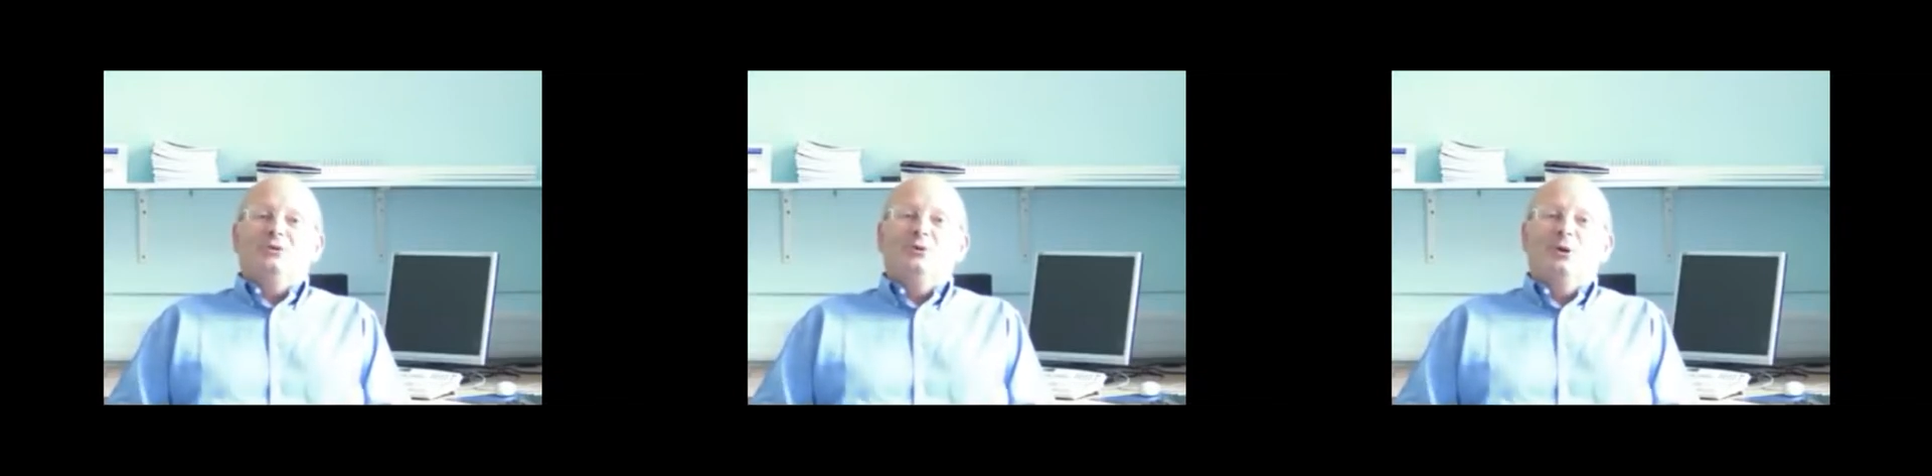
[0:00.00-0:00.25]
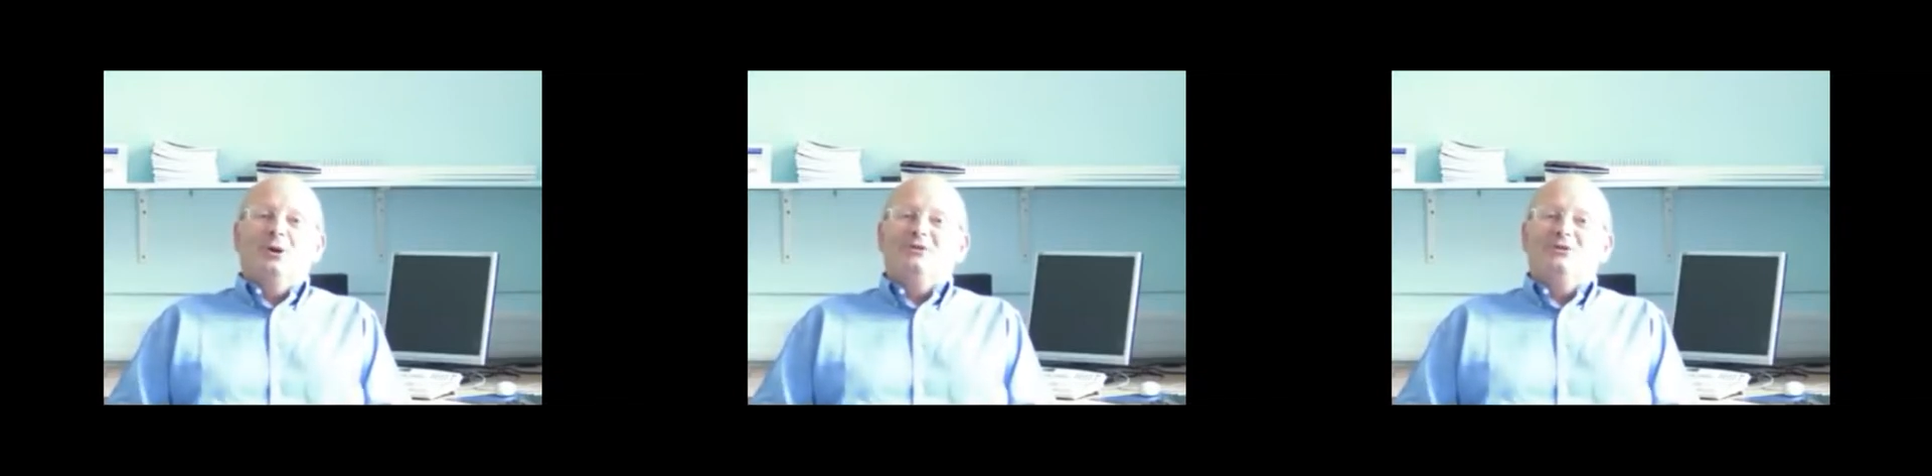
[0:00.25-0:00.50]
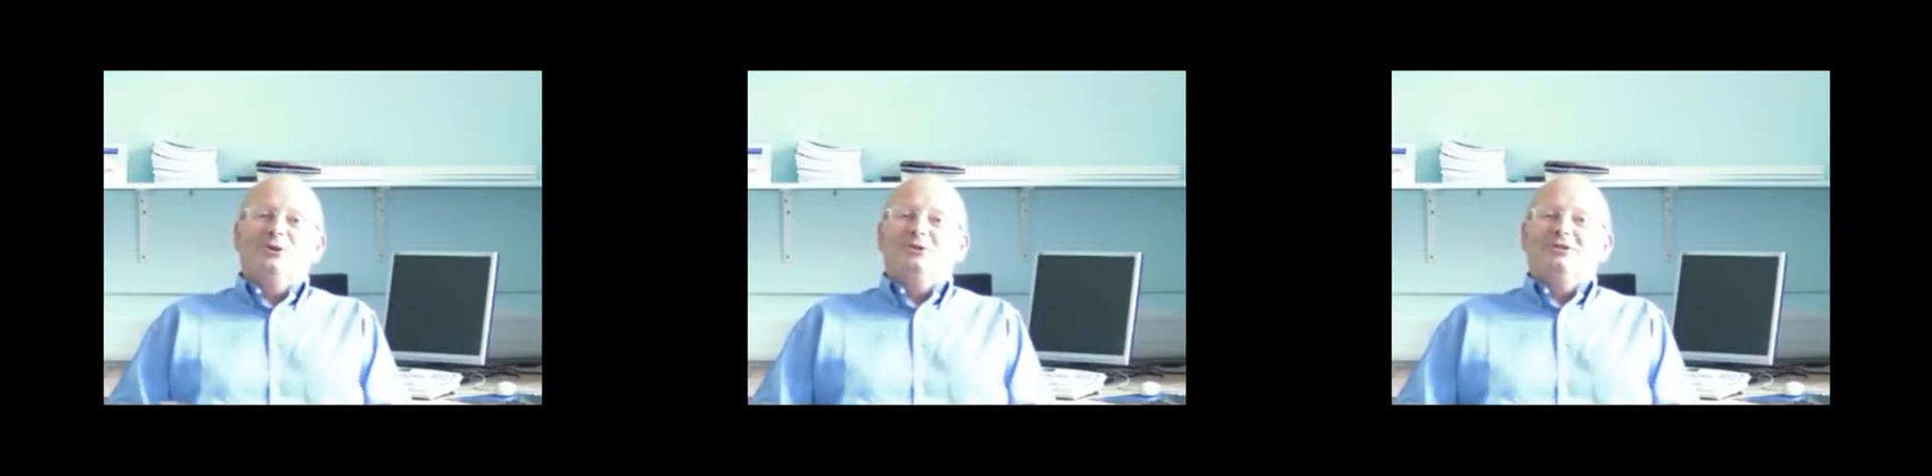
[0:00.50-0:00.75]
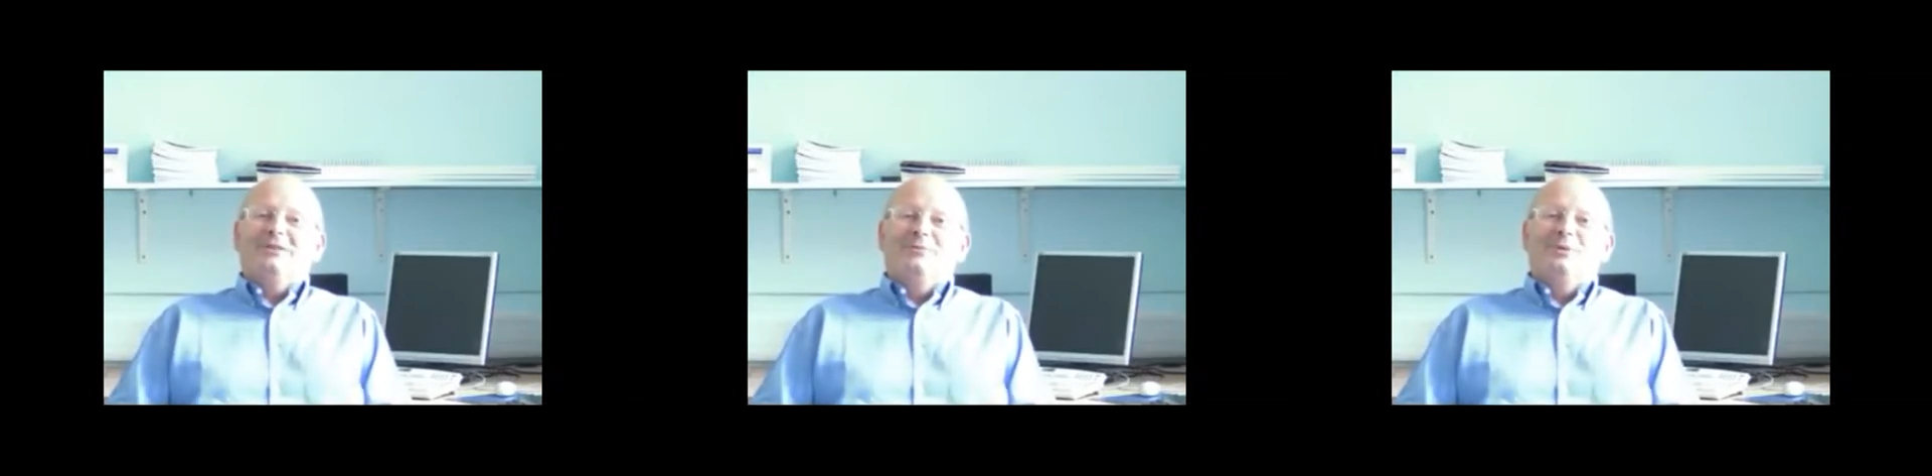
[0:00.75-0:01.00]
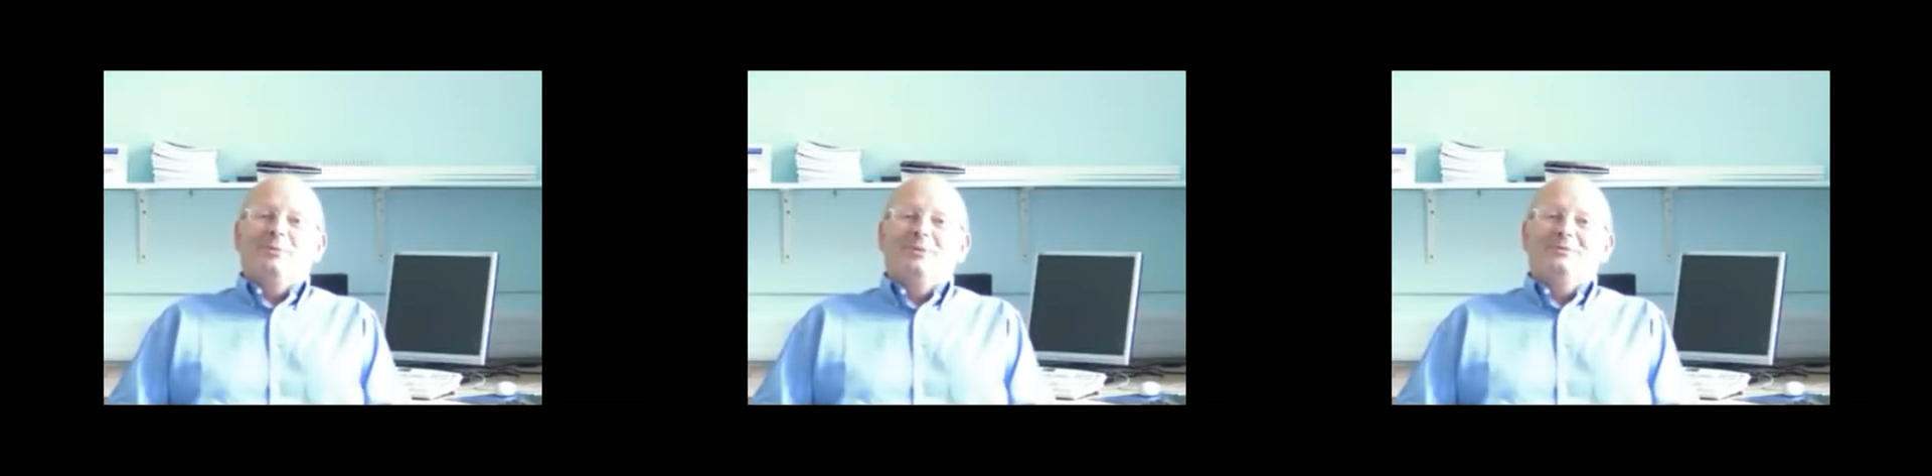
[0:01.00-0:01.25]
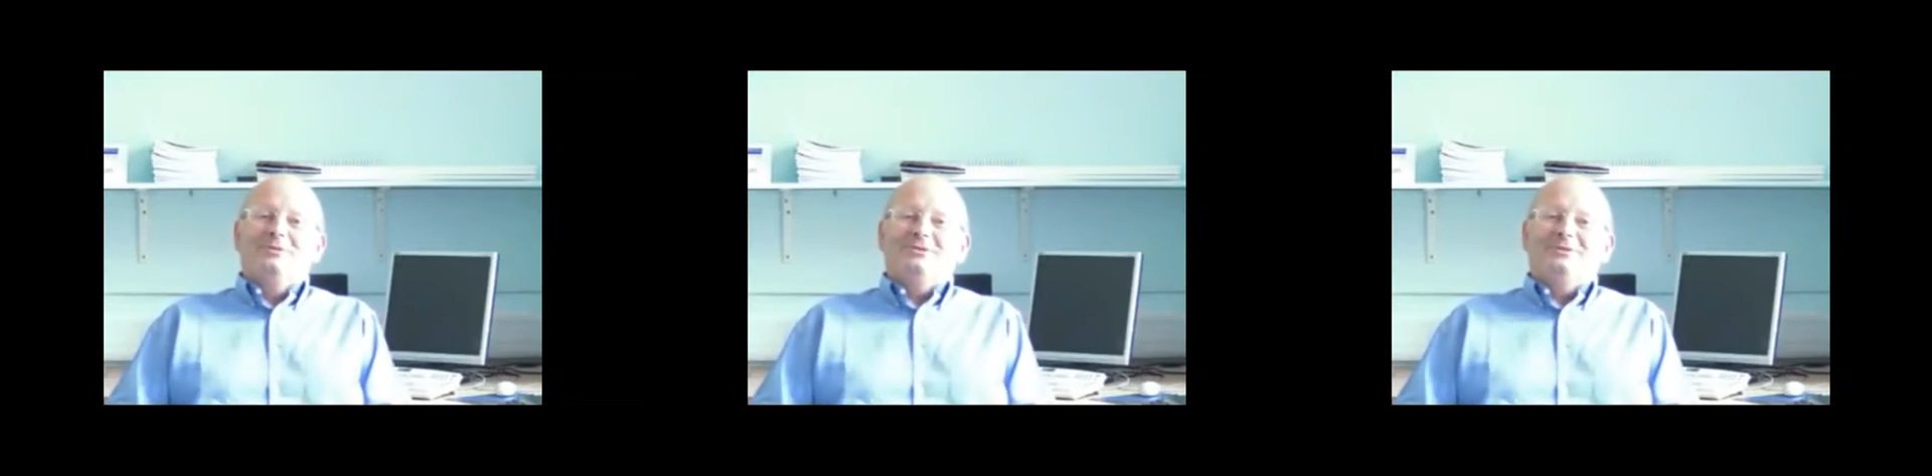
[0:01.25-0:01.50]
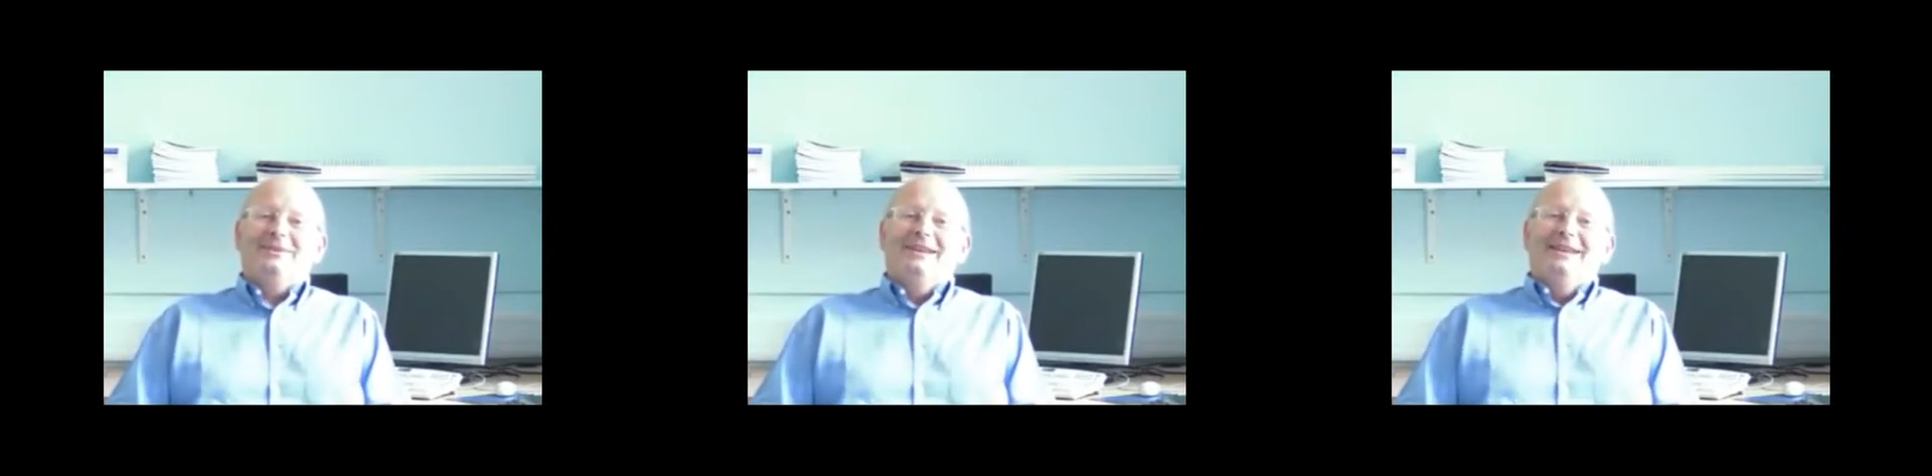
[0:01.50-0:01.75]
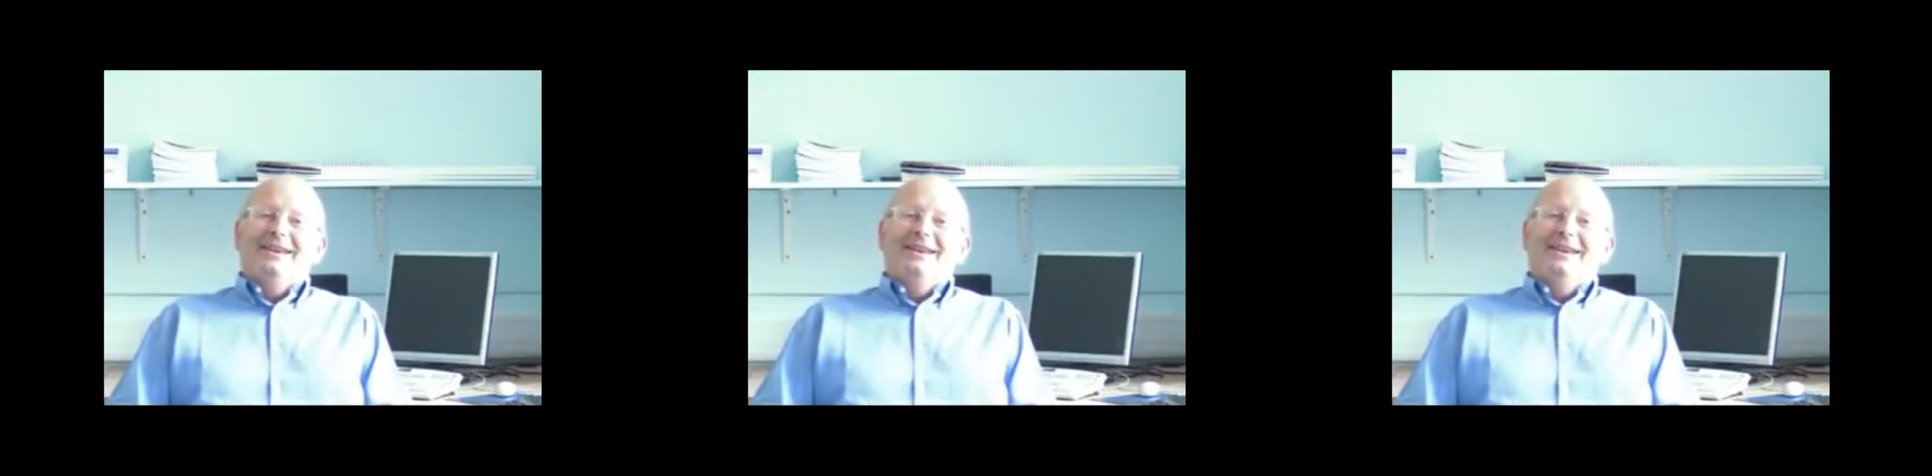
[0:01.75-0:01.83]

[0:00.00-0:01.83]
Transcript: call if students have problems.